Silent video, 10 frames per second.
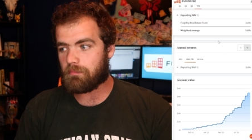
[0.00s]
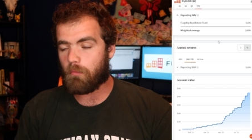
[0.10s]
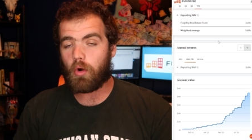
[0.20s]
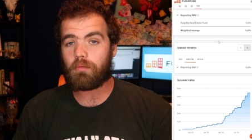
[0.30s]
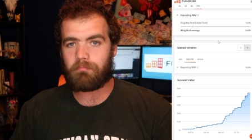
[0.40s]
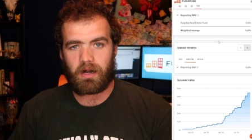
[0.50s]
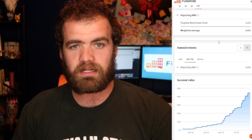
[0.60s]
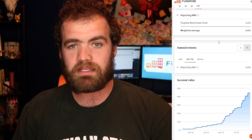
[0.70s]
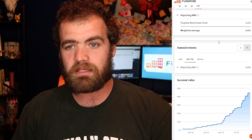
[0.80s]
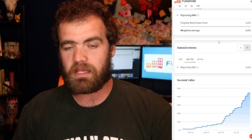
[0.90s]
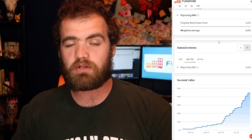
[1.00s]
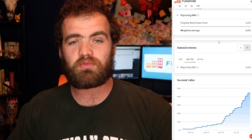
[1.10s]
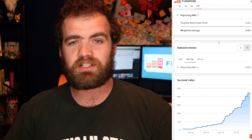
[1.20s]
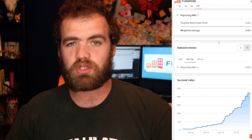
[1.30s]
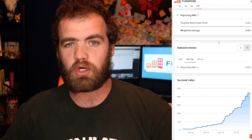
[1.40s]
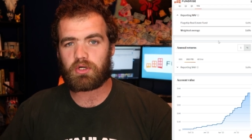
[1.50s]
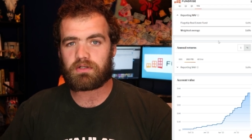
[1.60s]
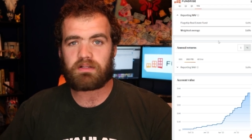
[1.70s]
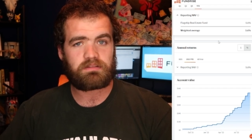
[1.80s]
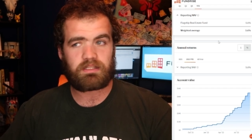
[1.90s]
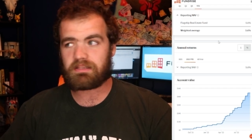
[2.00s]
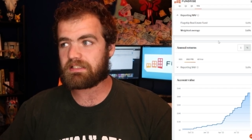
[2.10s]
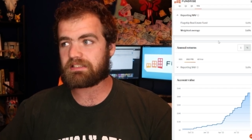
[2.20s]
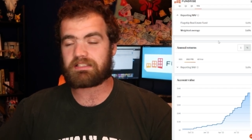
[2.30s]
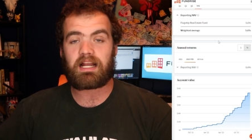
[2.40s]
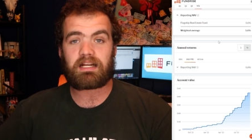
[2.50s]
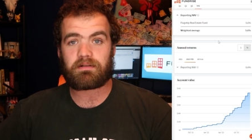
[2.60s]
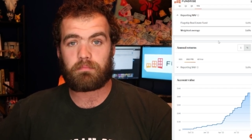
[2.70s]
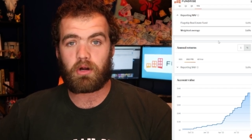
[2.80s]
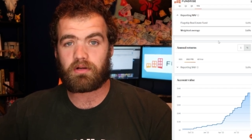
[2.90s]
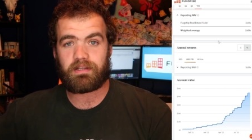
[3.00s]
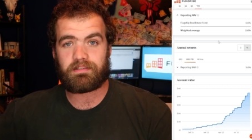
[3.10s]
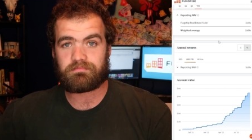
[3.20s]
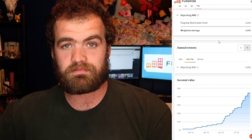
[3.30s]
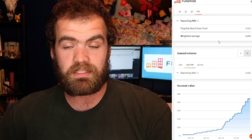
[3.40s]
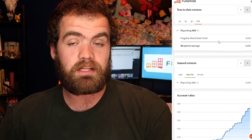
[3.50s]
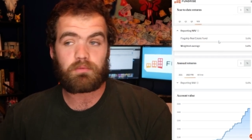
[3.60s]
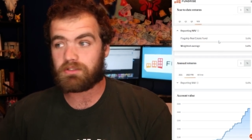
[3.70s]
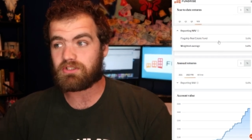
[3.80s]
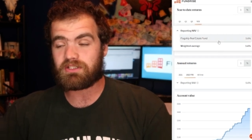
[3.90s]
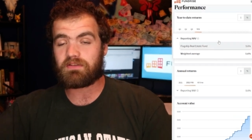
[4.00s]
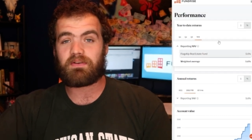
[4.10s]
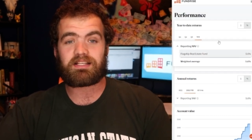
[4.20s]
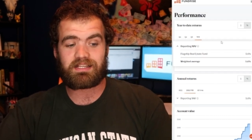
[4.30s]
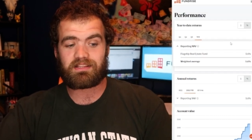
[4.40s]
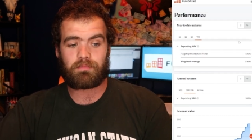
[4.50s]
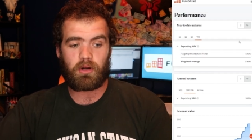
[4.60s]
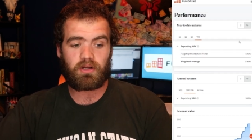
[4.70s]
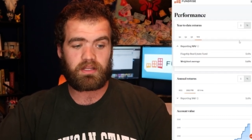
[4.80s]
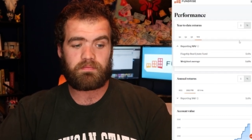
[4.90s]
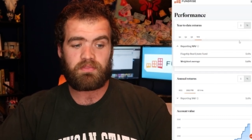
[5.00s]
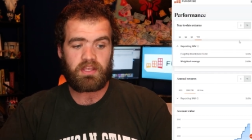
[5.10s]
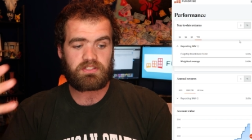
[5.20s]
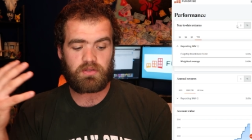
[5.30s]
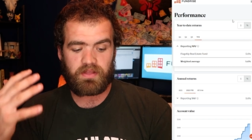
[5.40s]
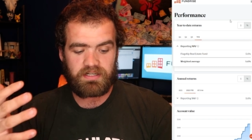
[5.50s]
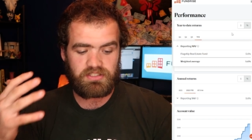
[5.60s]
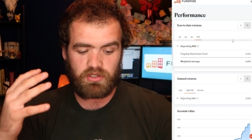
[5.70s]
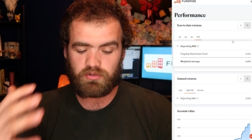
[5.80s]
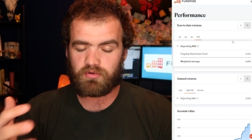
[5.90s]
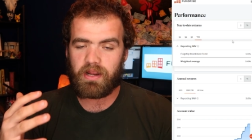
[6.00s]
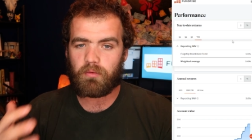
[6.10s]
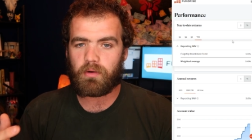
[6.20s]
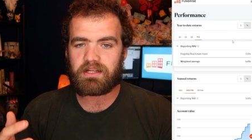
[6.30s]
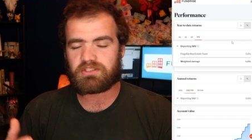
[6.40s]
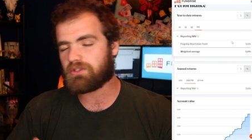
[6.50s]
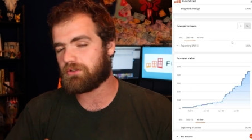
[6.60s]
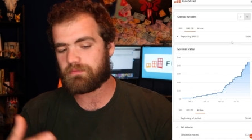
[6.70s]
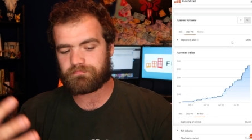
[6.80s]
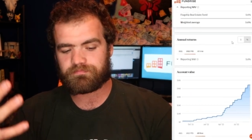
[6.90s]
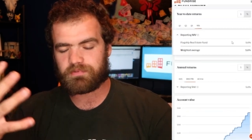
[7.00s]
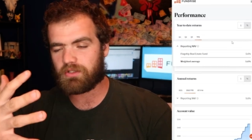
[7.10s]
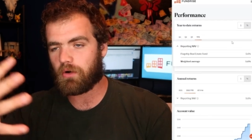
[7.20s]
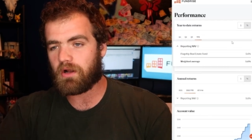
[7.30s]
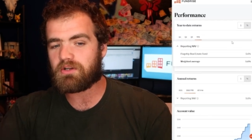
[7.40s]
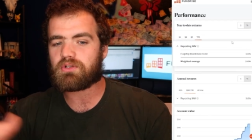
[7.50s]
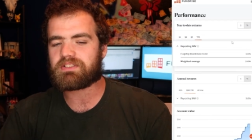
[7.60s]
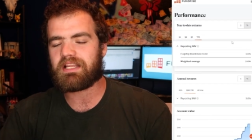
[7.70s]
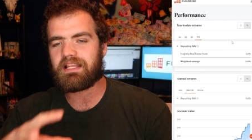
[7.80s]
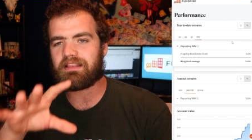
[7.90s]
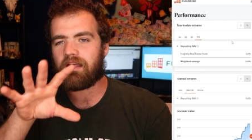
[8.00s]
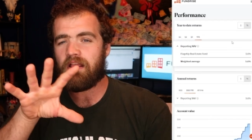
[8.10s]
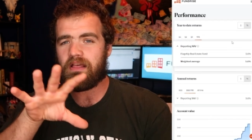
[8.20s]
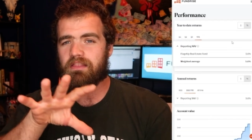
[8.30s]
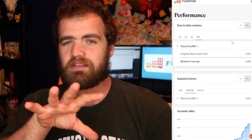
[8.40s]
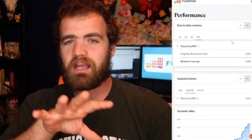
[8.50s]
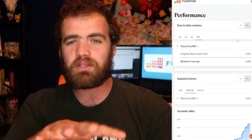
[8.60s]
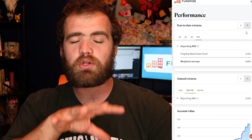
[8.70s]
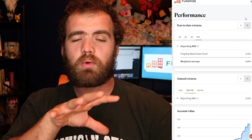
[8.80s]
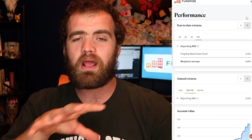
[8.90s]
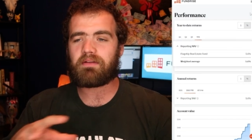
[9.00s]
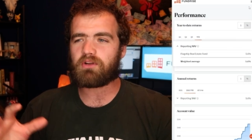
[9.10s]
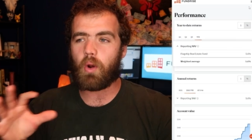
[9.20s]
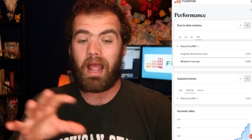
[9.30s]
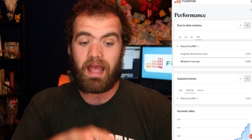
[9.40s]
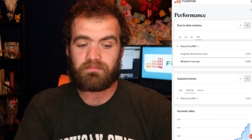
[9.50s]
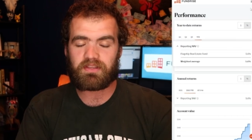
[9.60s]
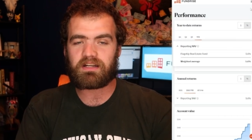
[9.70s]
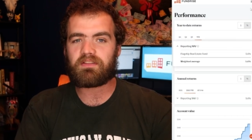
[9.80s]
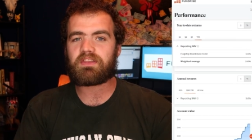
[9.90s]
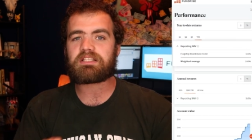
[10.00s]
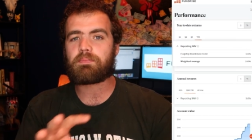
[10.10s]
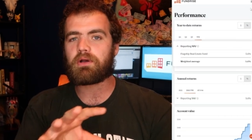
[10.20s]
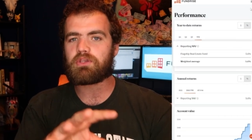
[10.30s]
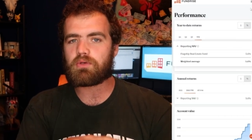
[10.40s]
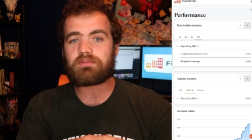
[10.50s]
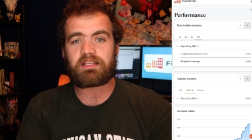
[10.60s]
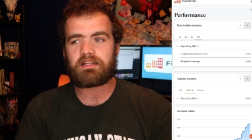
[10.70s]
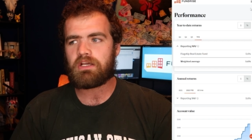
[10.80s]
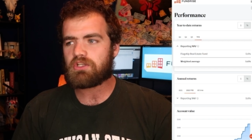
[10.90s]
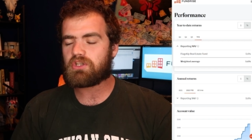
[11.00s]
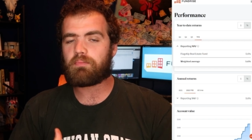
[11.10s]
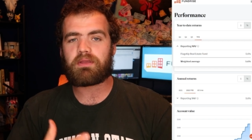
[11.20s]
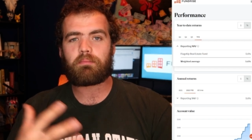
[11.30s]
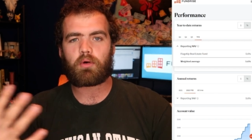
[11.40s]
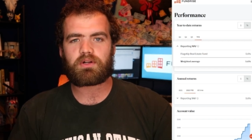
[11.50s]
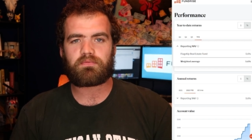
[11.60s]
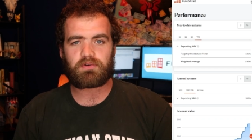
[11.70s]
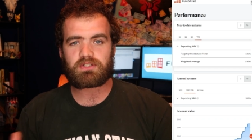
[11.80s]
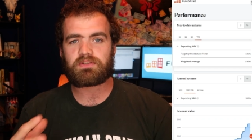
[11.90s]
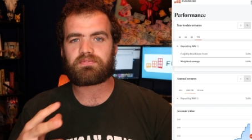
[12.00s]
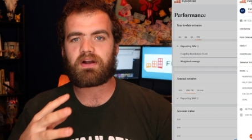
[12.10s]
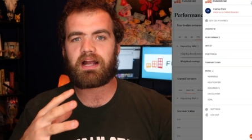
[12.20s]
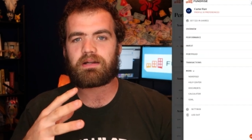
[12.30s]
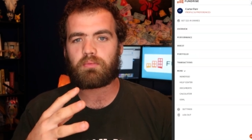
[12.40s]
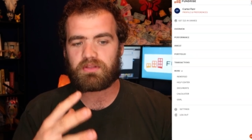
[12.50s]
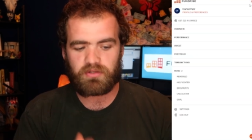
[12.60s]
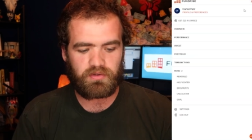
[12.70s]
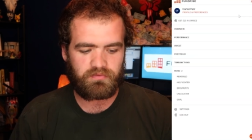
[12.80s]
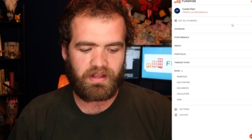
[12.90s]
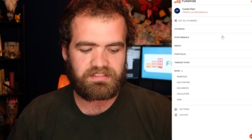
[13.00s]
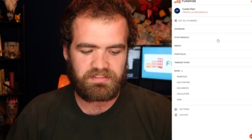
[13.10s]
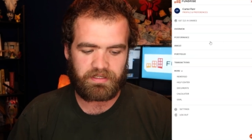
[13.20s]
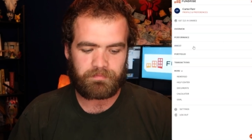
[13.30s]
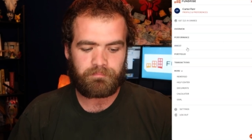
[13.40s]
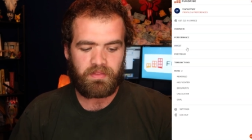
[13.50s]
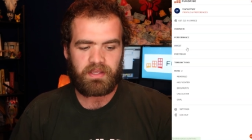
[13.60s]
me more money in return than the stock market did with just investing in the market. So that is a great way to, you know, understand that yeah, you don't have to go heavy into this, but use it to be more diversified with your investing.